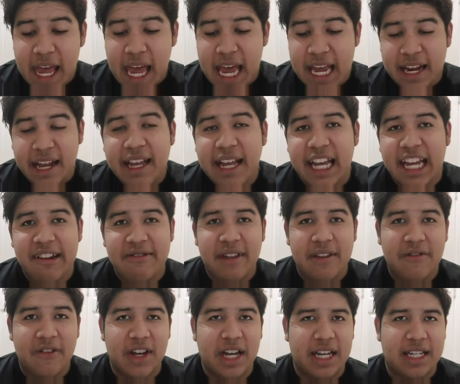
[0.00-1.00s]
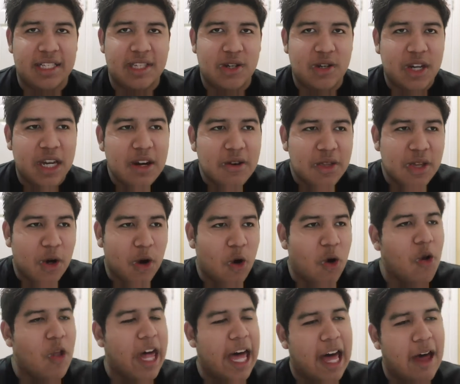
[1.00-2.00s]
And I can't wait for you guys to hear the
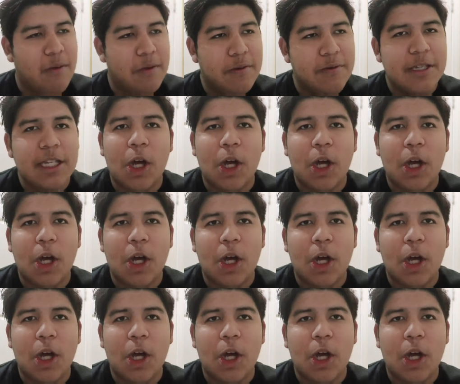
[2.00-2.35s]
whole album.